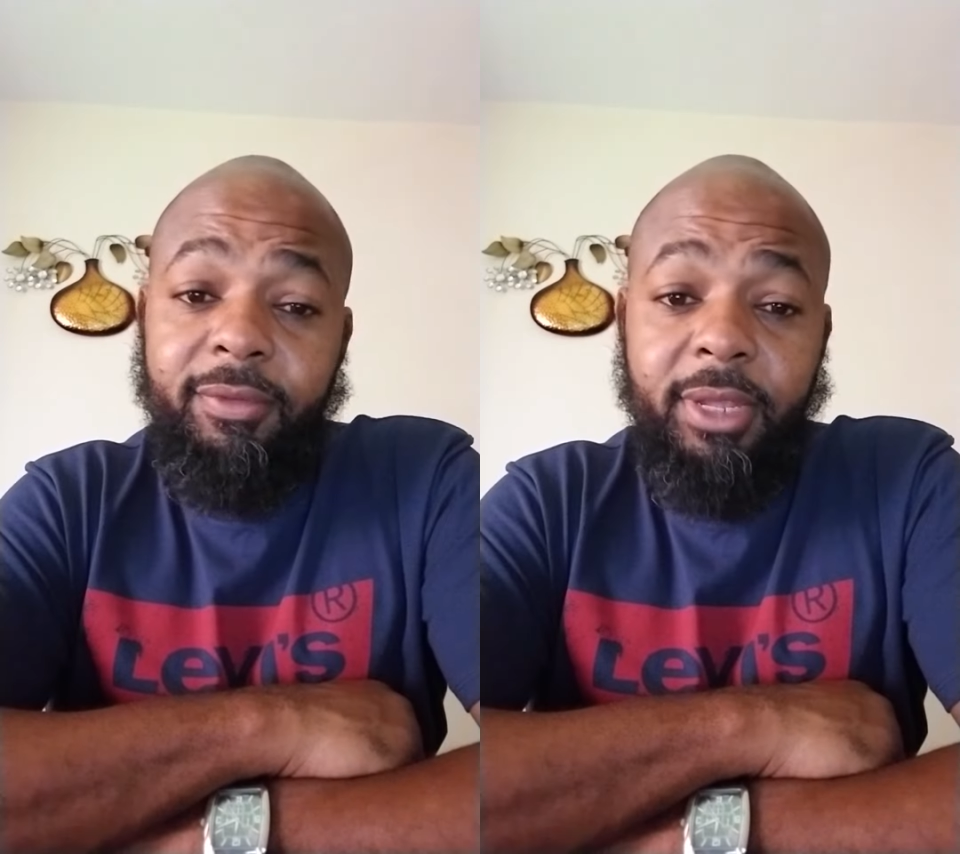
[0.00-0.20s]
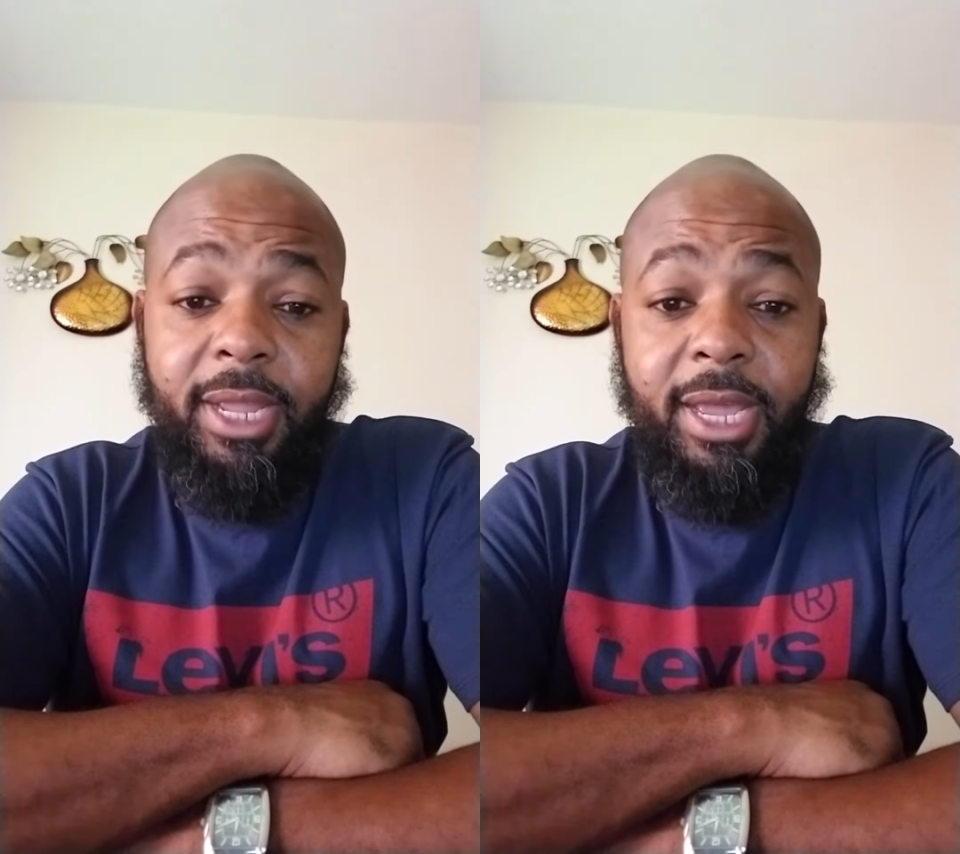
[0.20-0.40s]

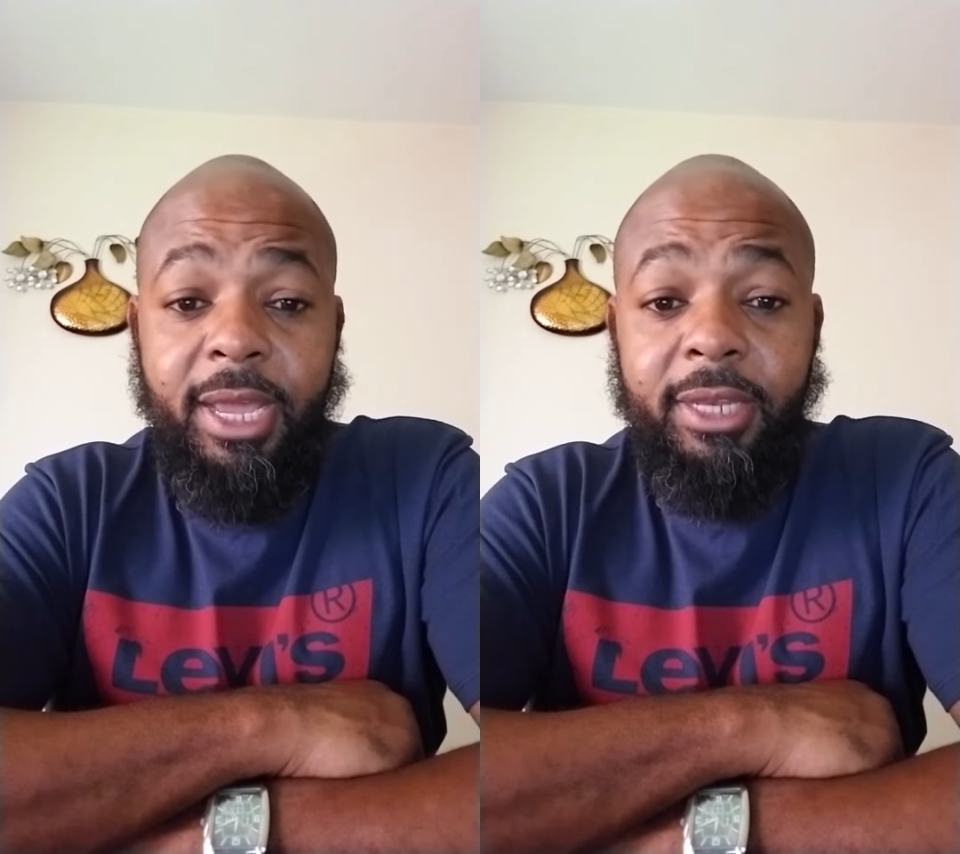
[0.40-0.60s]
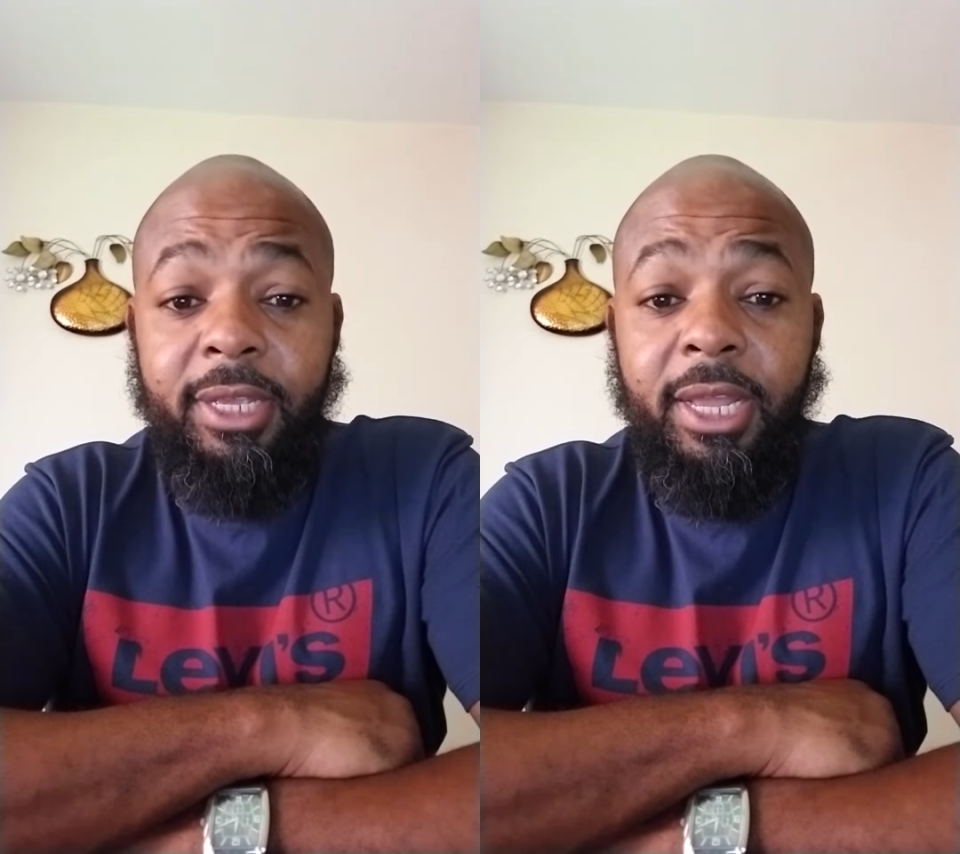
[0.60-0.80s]
that
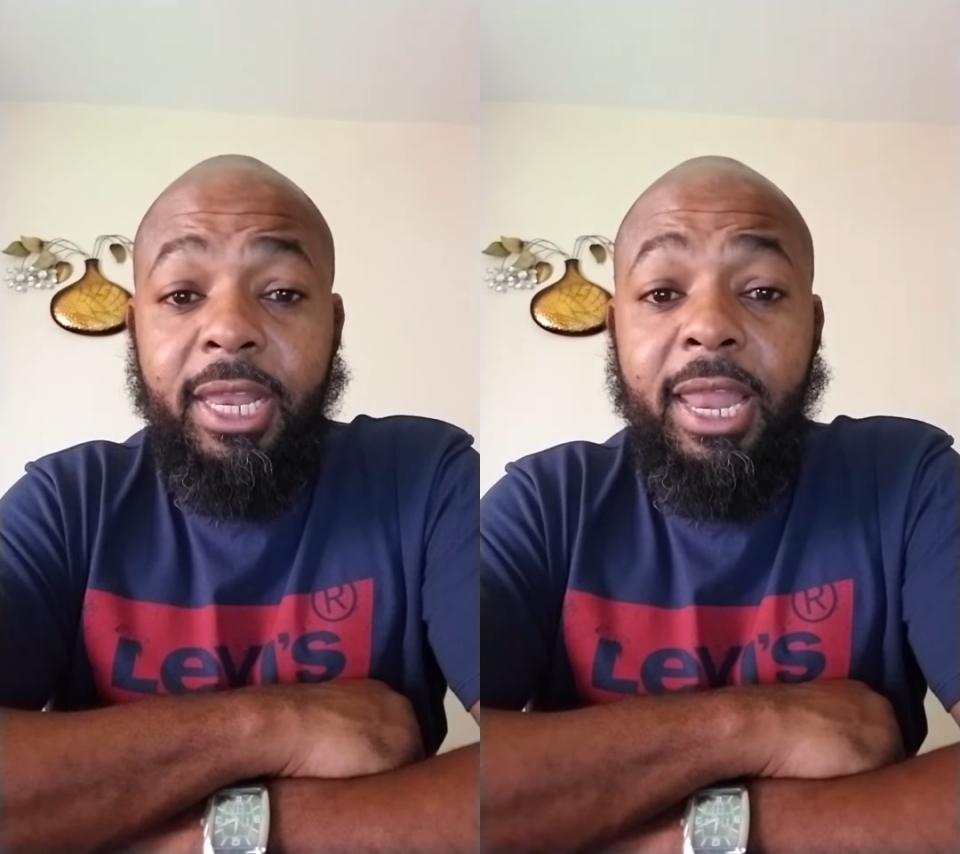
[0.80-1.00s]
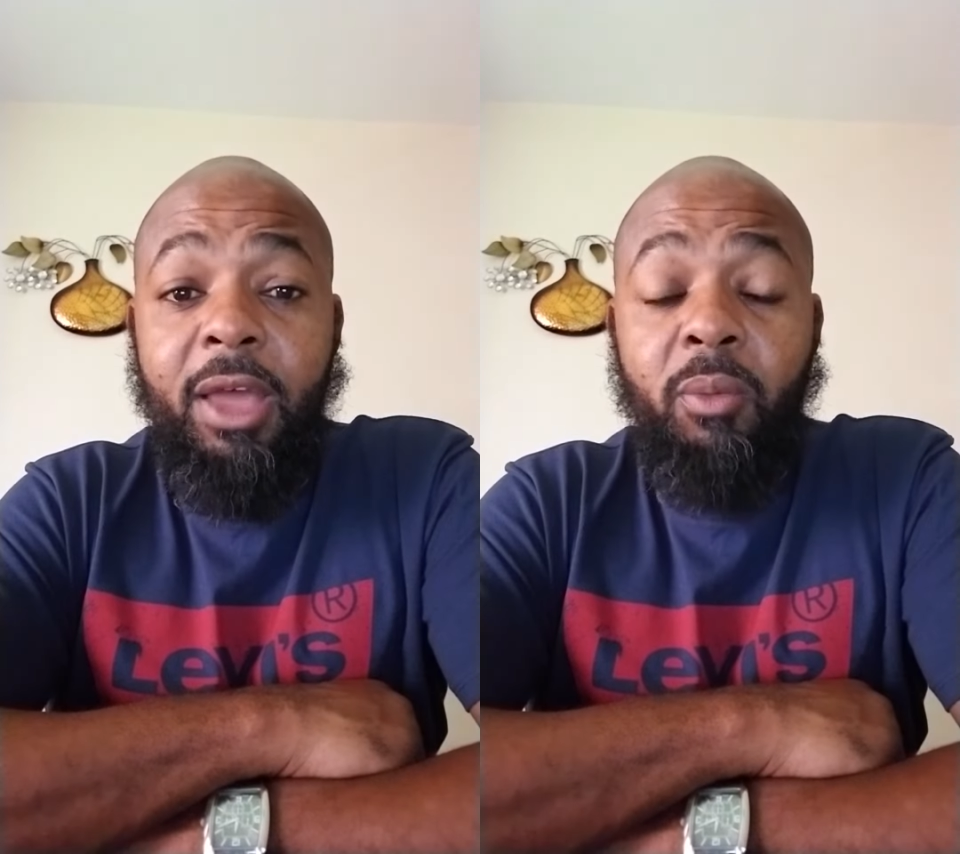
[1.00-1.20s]
God
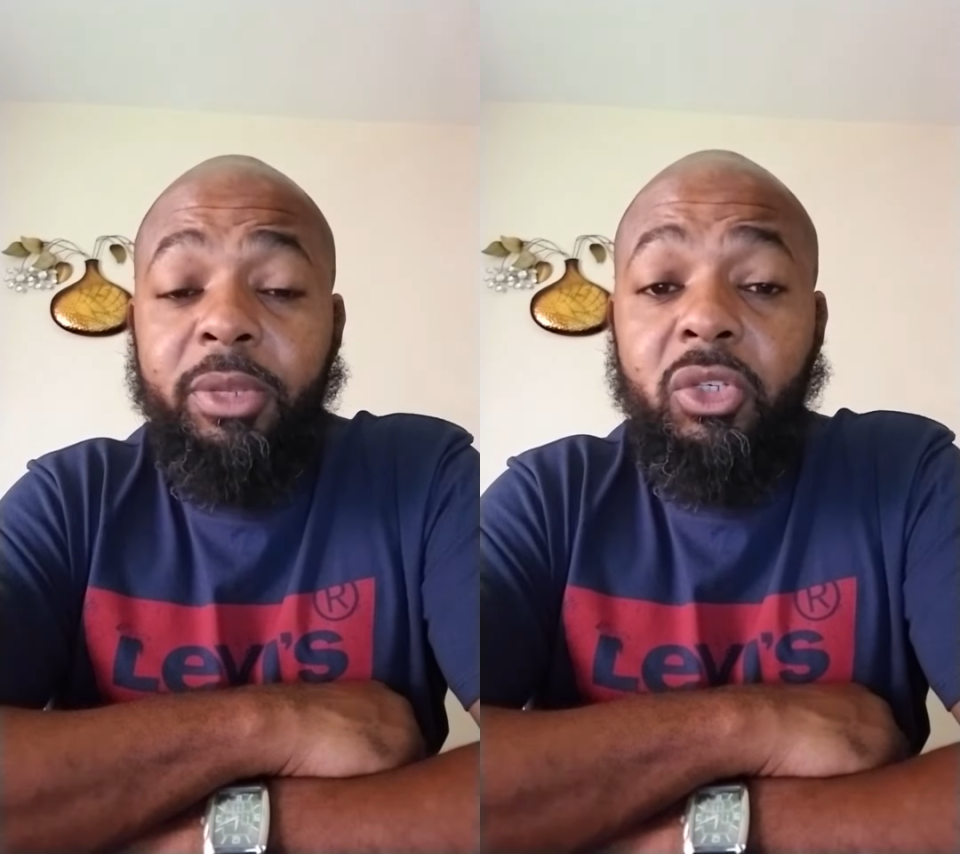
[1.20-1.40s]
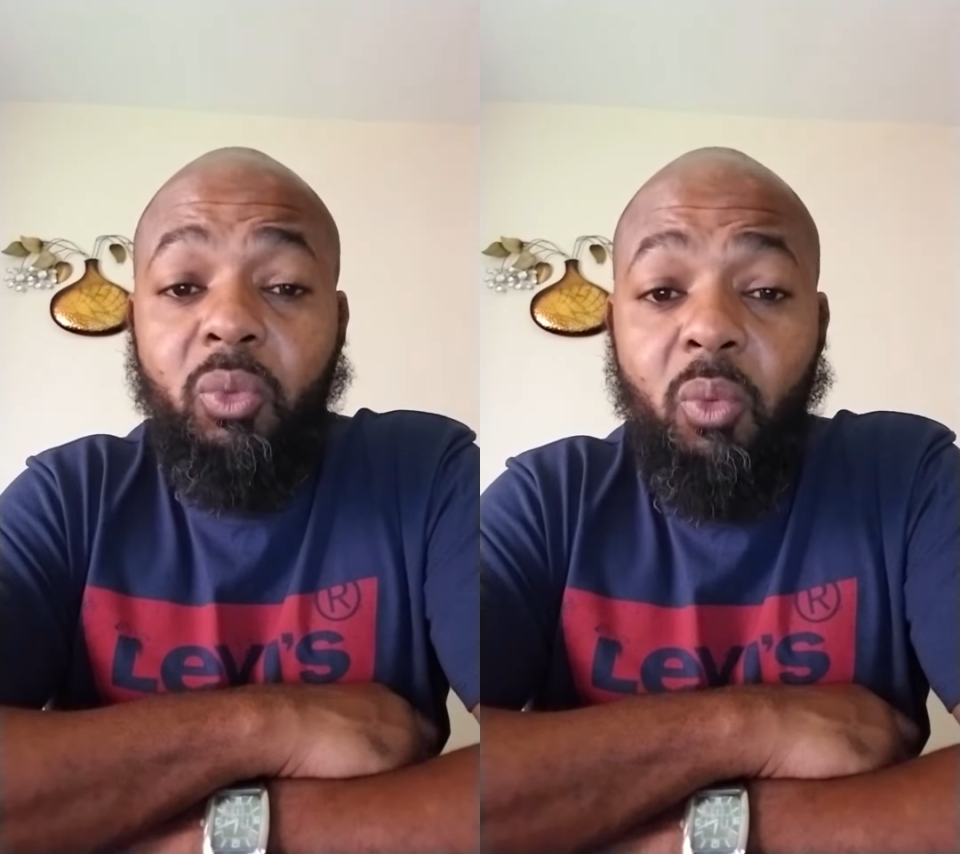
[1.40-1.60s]
allowed me
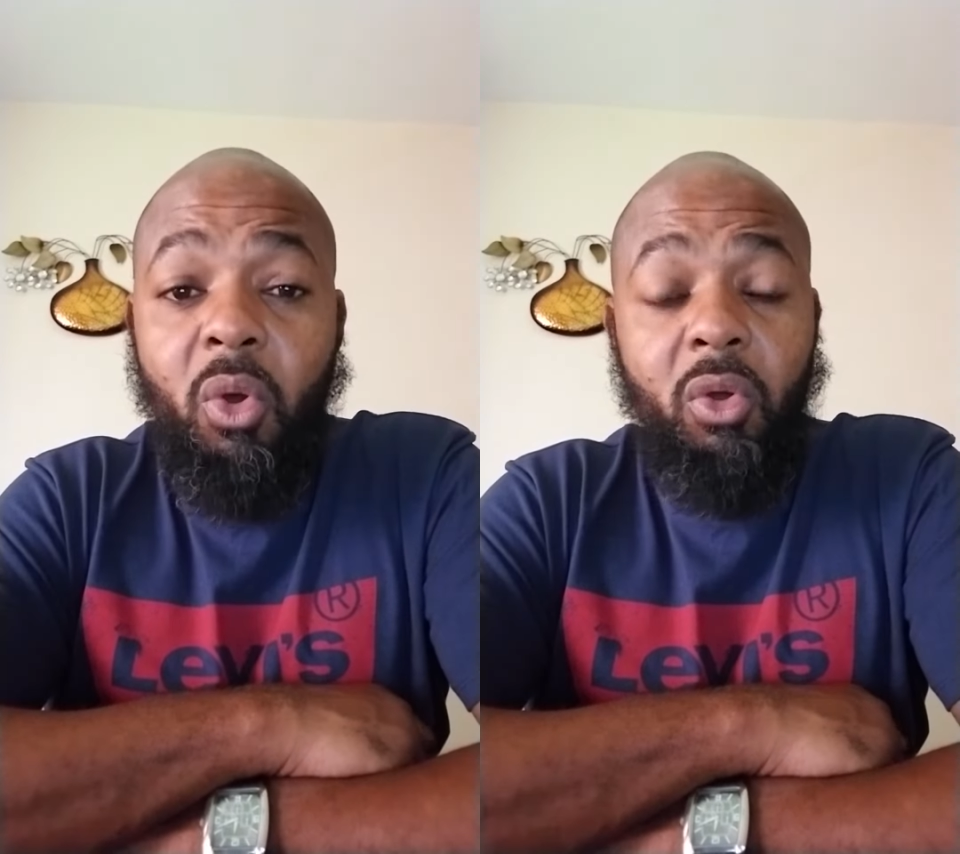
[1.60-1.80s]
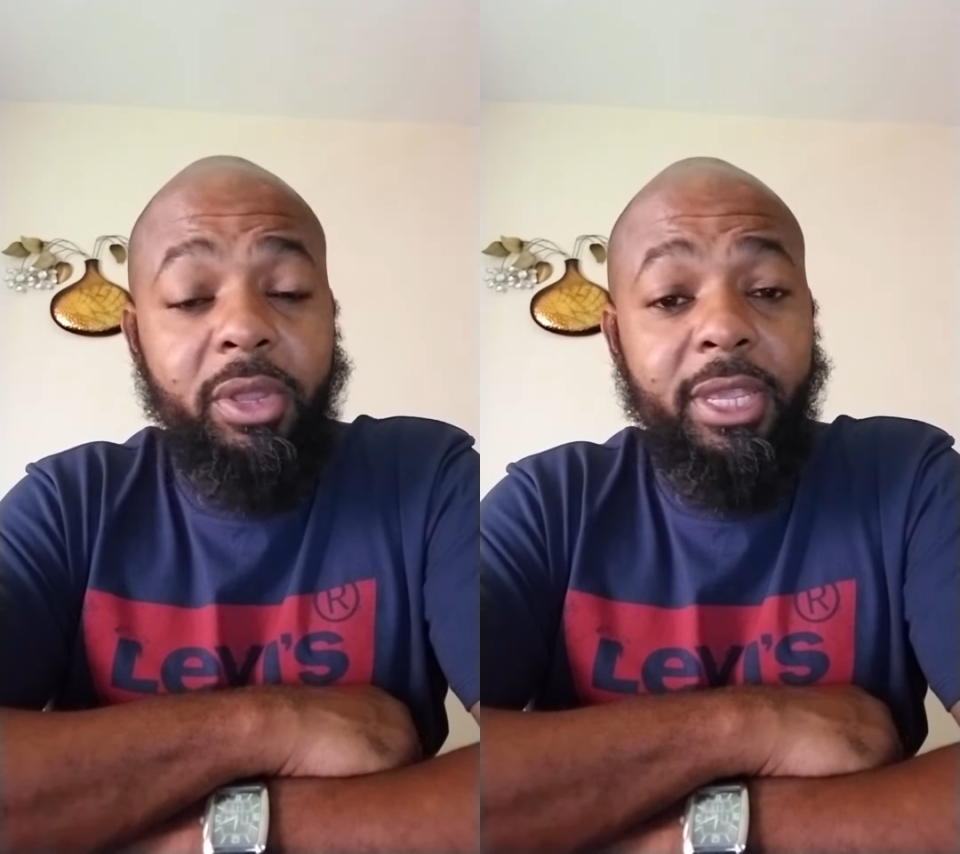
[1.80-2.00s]
to
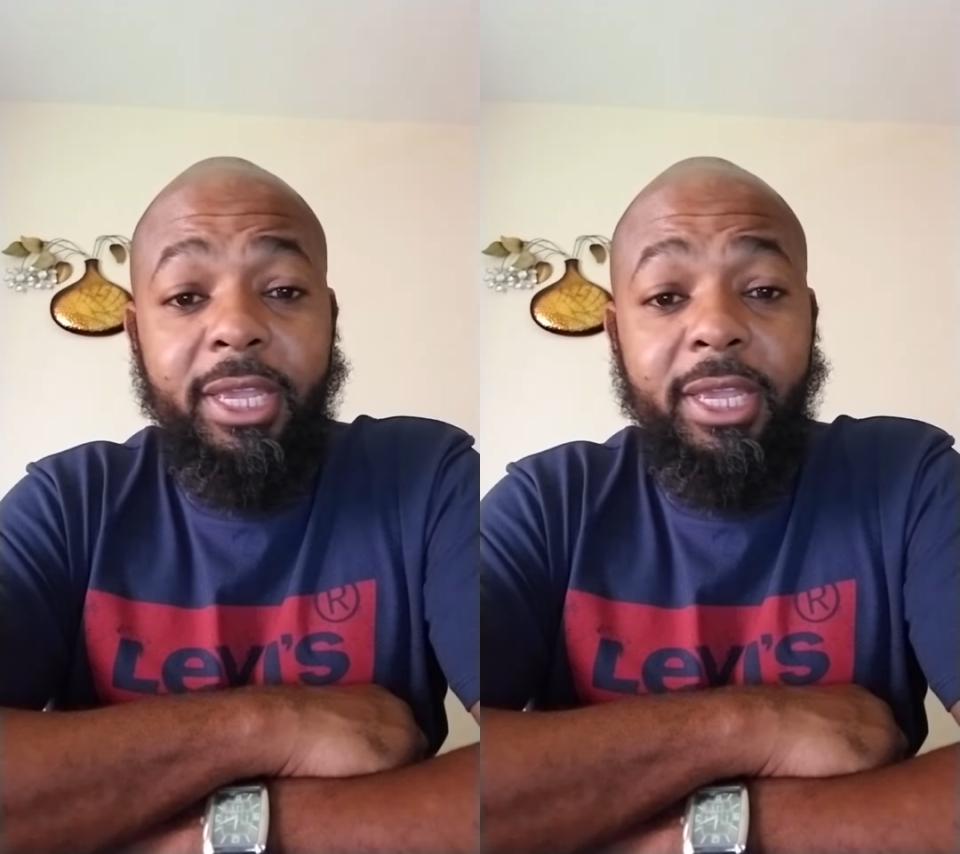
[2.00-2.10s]
walk.